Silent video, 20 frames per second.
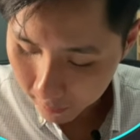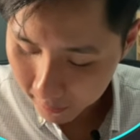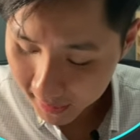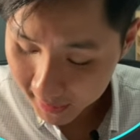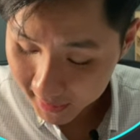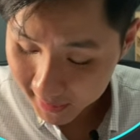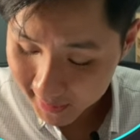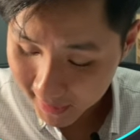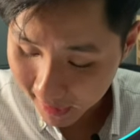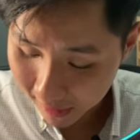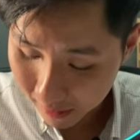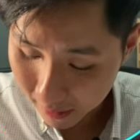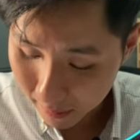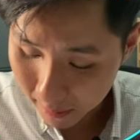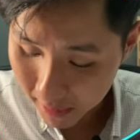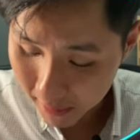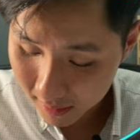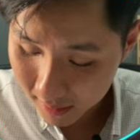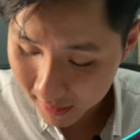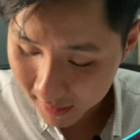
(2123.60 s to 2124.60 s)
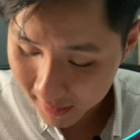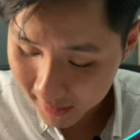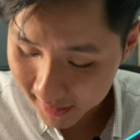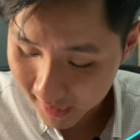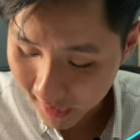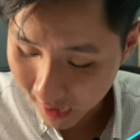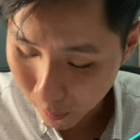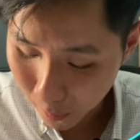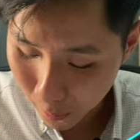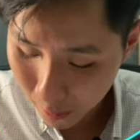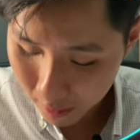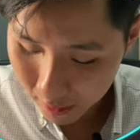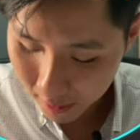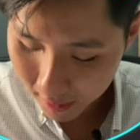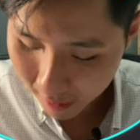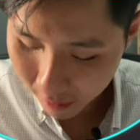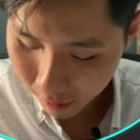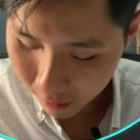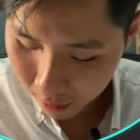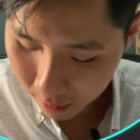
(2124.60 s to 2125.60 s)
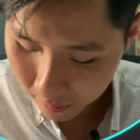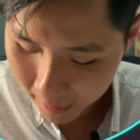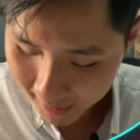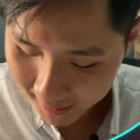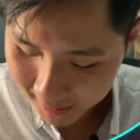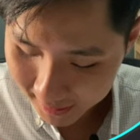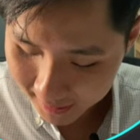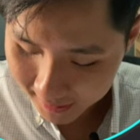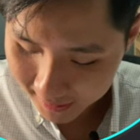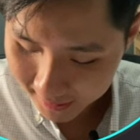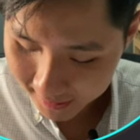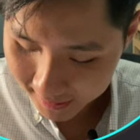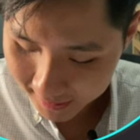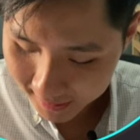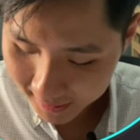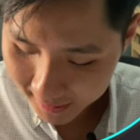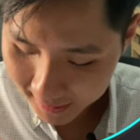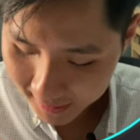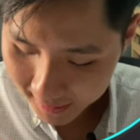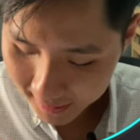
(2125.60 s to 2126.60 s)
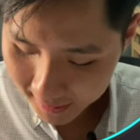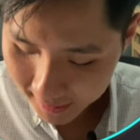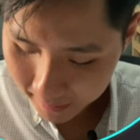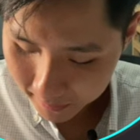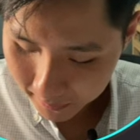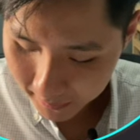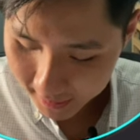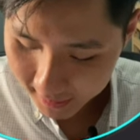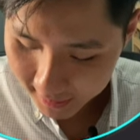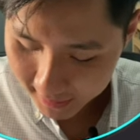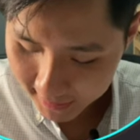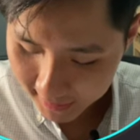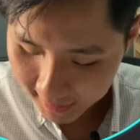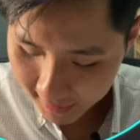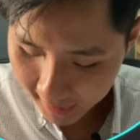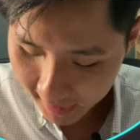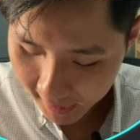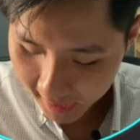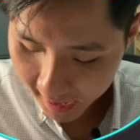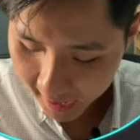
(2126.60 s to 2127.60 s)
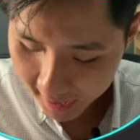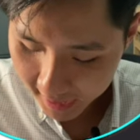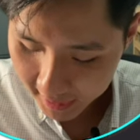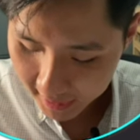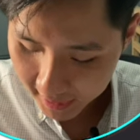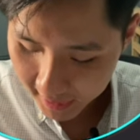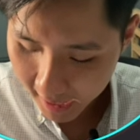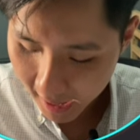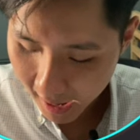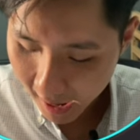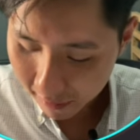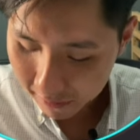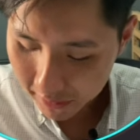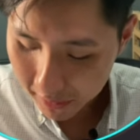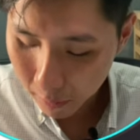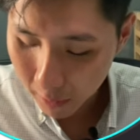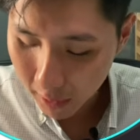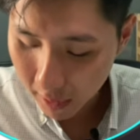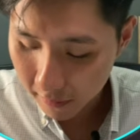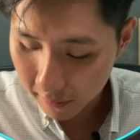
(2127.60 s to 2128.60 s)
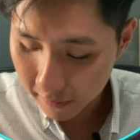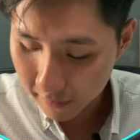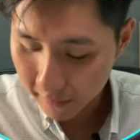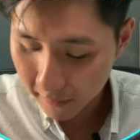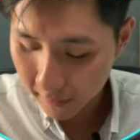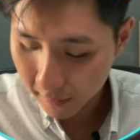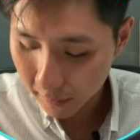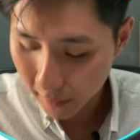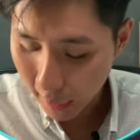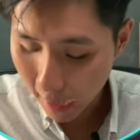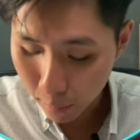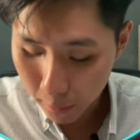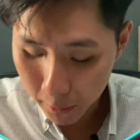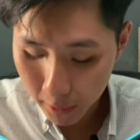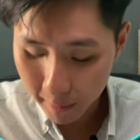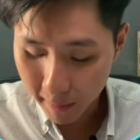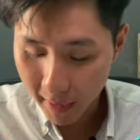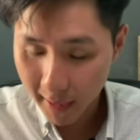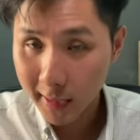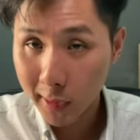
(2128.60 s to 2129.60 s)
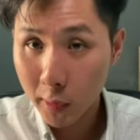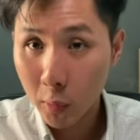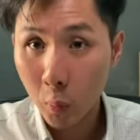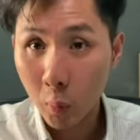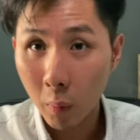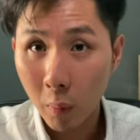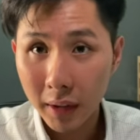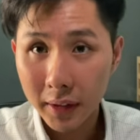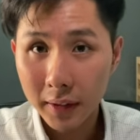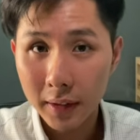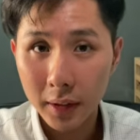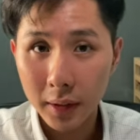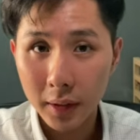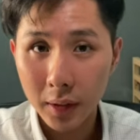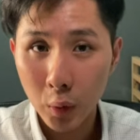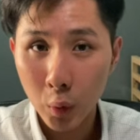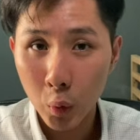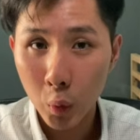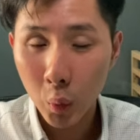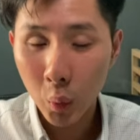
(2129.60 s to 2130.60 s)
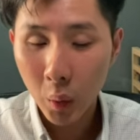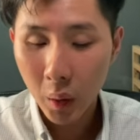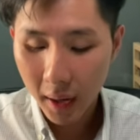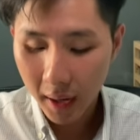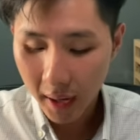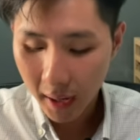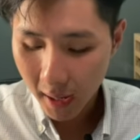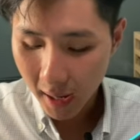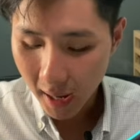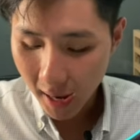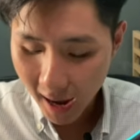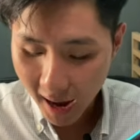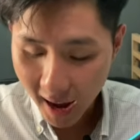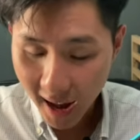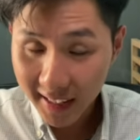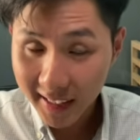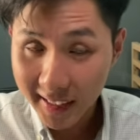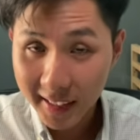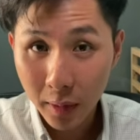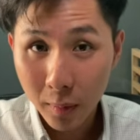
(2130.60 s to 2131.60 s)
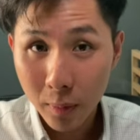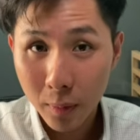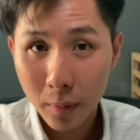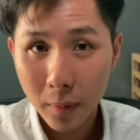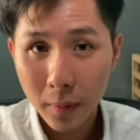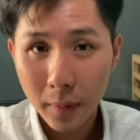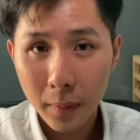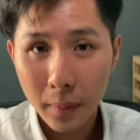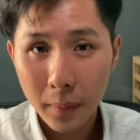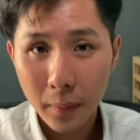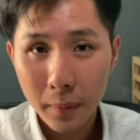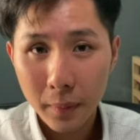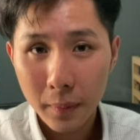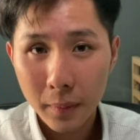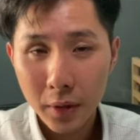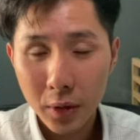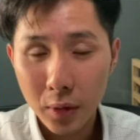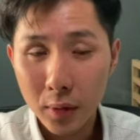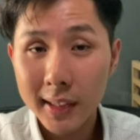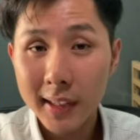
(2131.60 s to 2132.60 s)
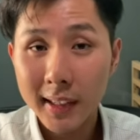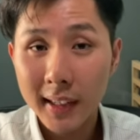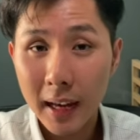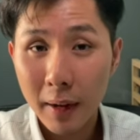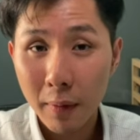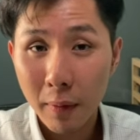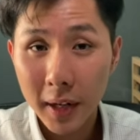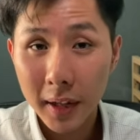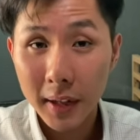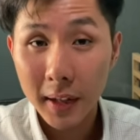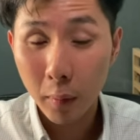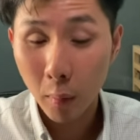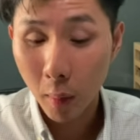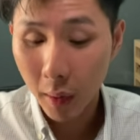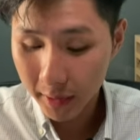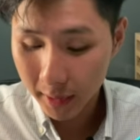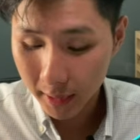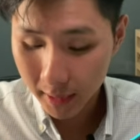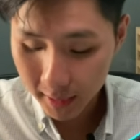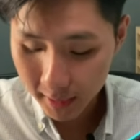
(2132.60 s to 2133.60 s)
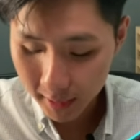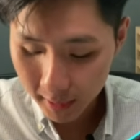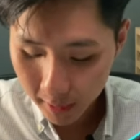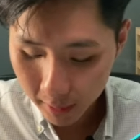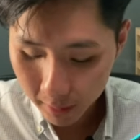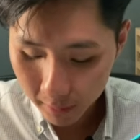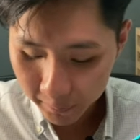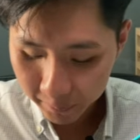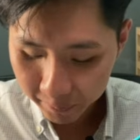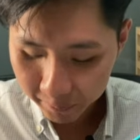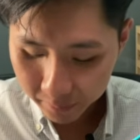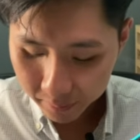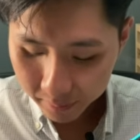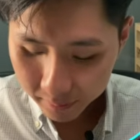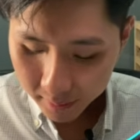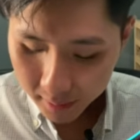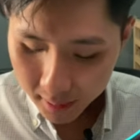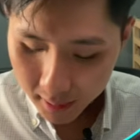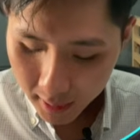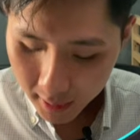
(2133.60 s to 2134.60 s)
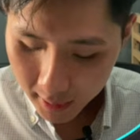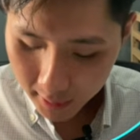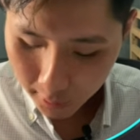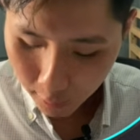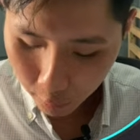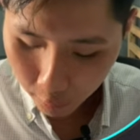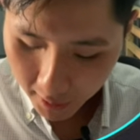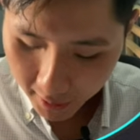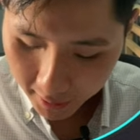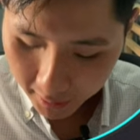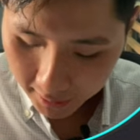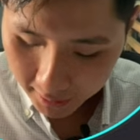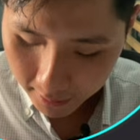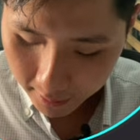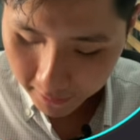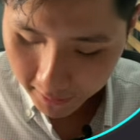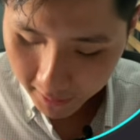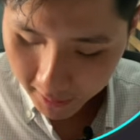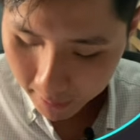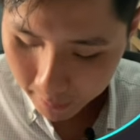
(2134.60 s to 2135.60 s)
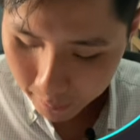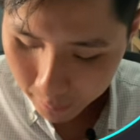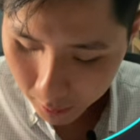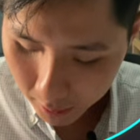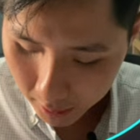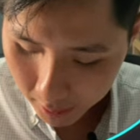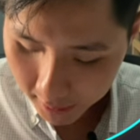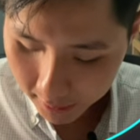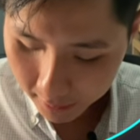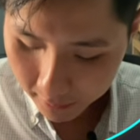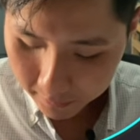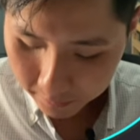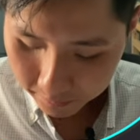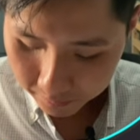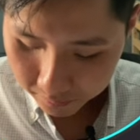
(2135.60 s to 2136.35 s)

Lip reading: this diagram here, the output, I'll go back to here, because after we can output a message, we want to ask the user again whether they want to continue. So we give an input here,